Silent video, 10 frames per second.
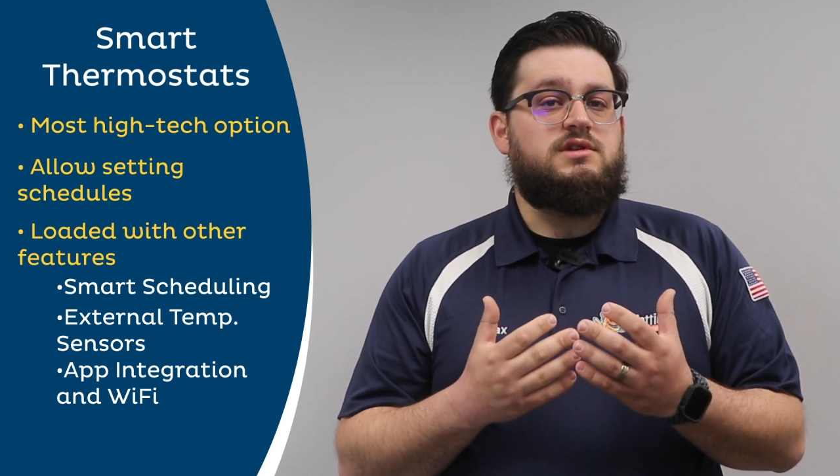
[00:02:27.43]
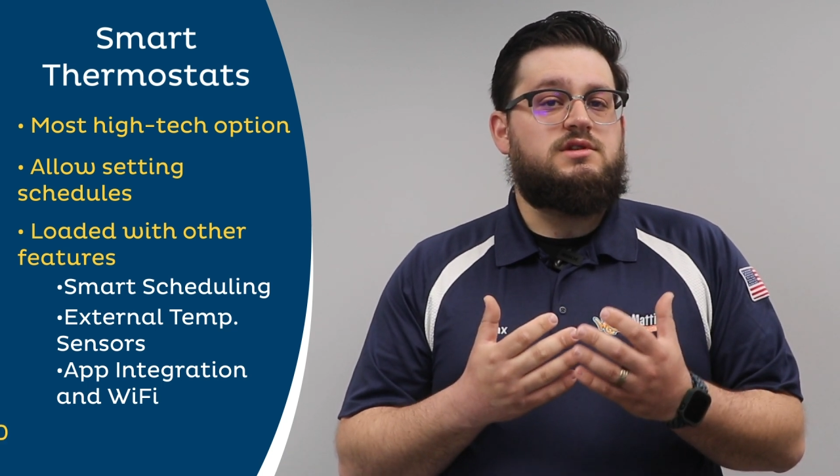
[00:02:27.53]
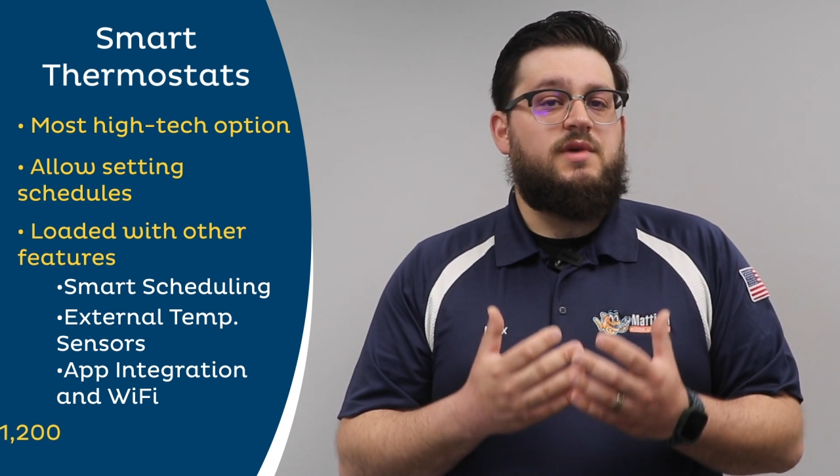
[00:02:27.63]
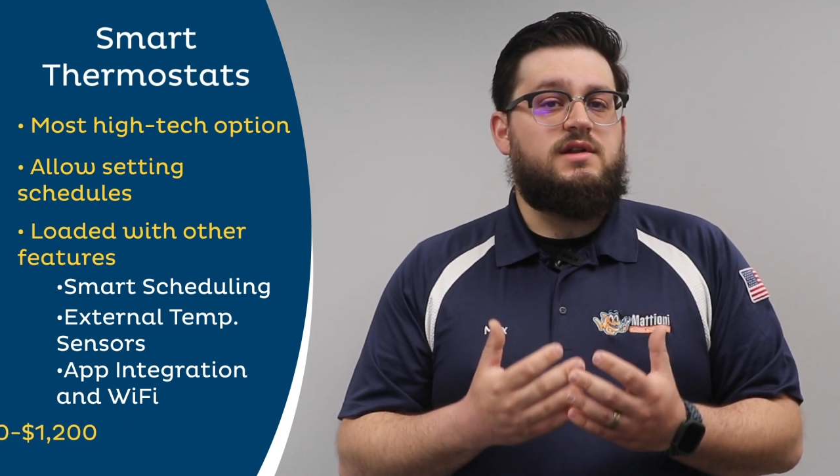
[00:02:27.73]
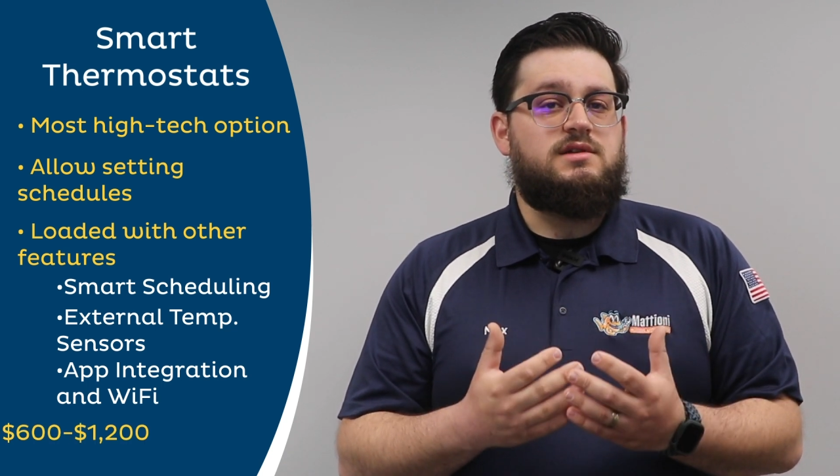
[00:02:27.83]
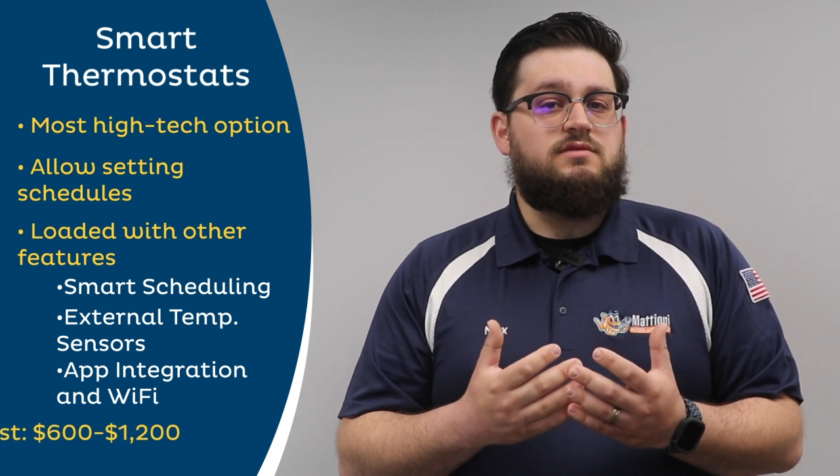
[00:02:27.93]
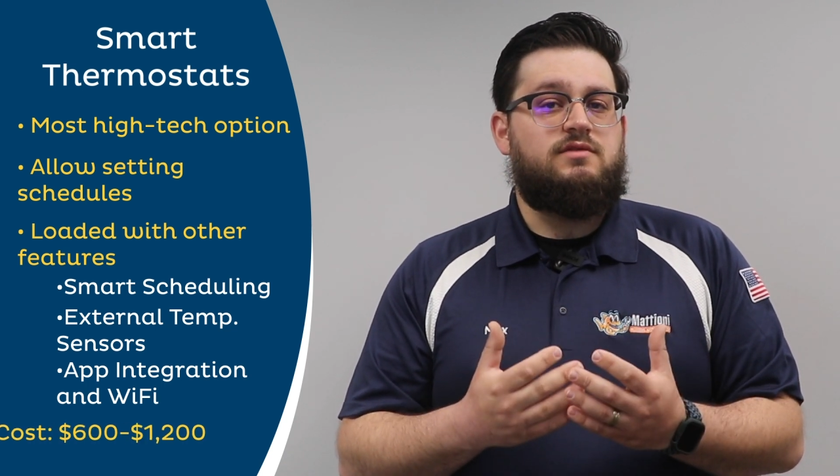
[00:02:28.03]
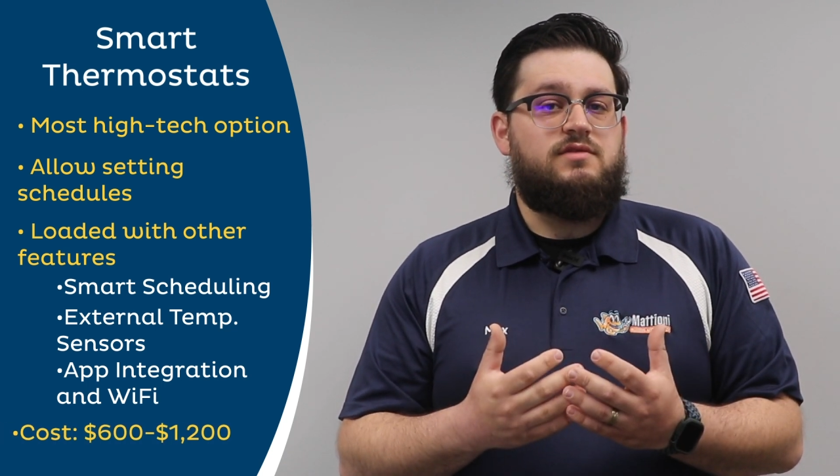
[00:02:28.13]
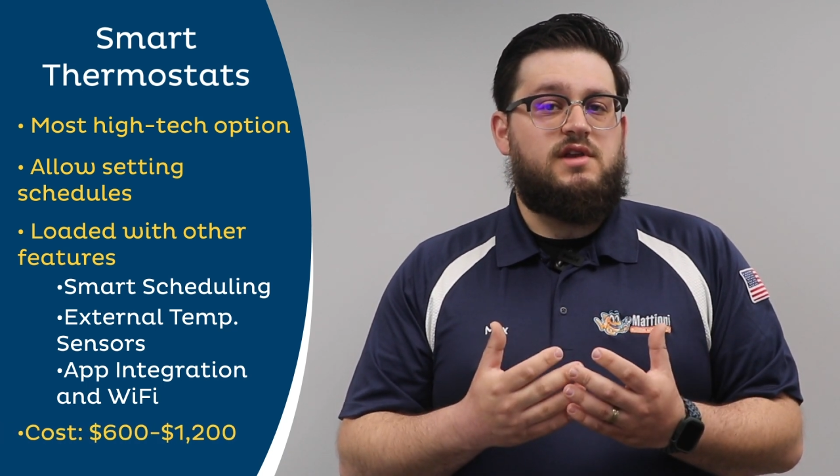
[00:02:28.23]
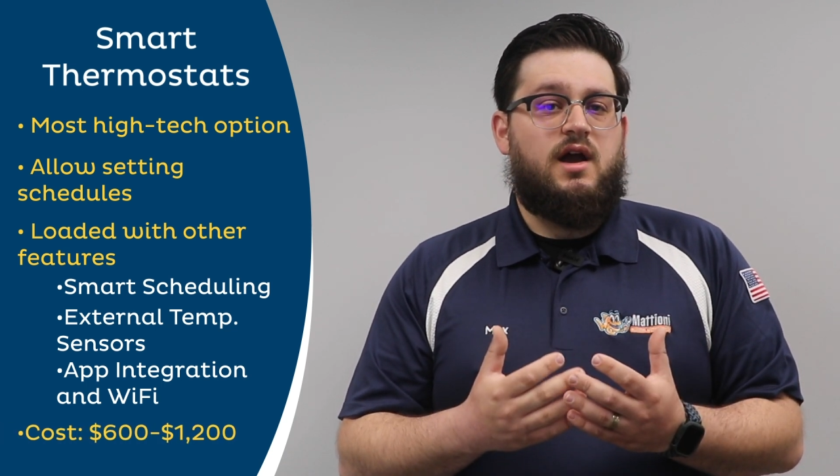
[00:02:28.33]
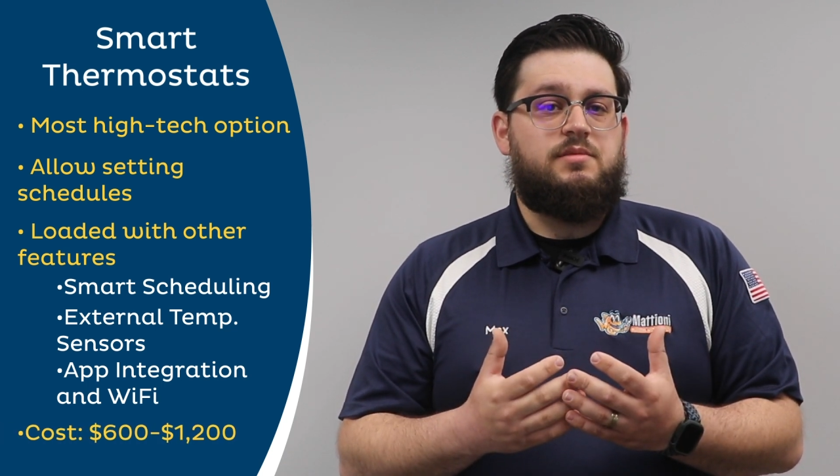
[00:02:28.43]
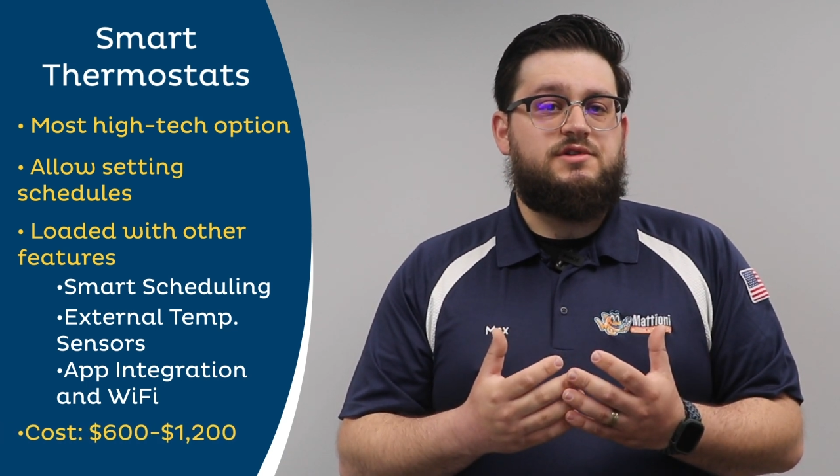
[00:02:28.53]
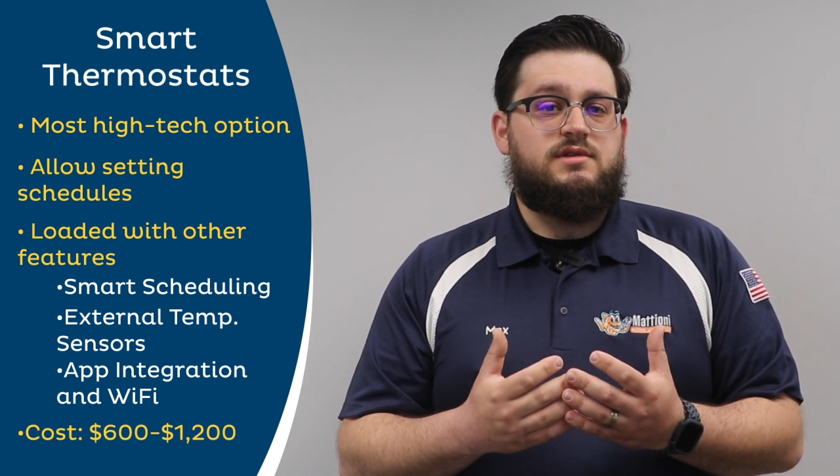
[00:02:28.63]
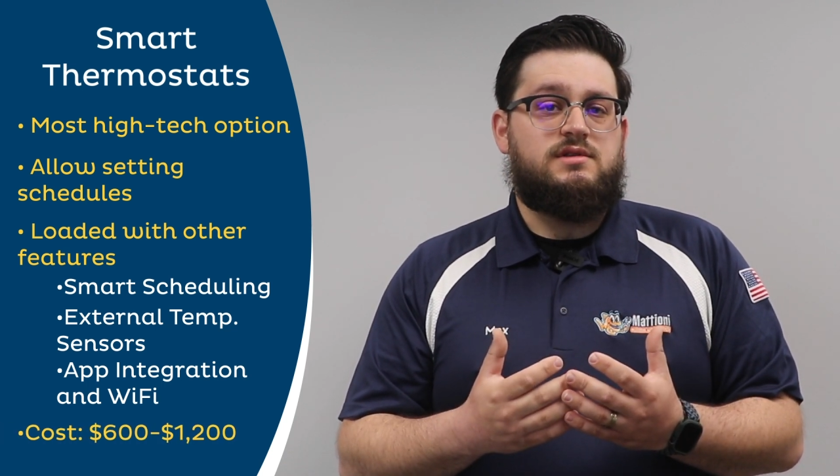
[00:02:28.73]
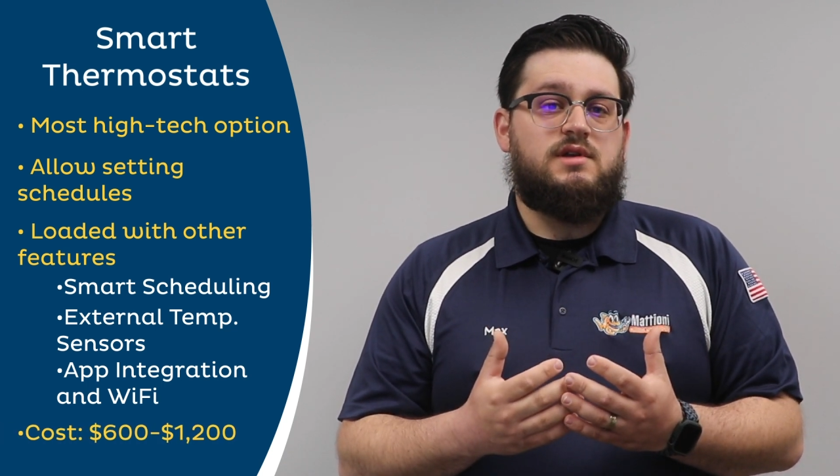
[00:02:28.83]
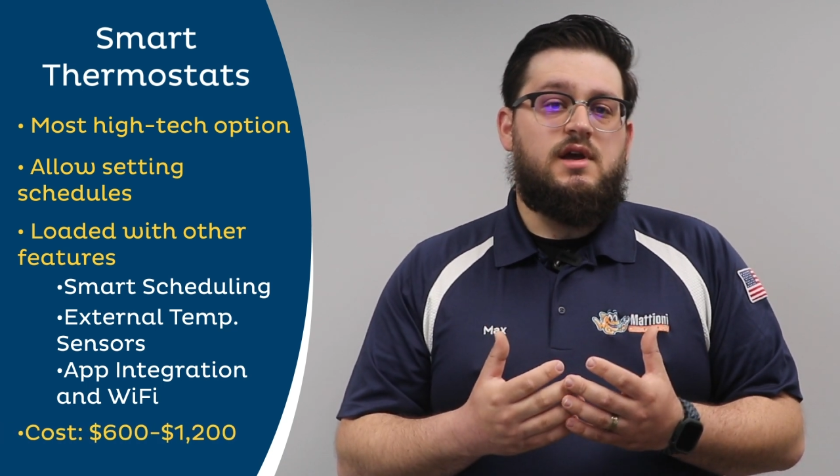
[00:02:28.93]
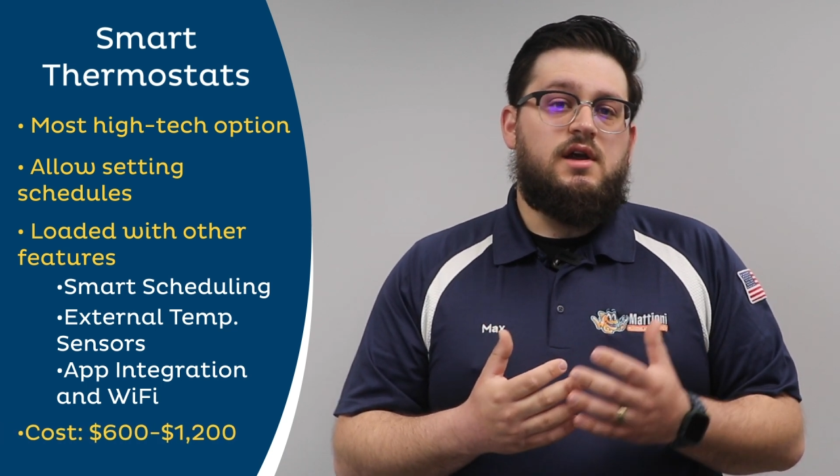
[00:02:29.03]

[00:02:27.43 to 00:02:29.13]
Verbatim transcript: expensive of the options,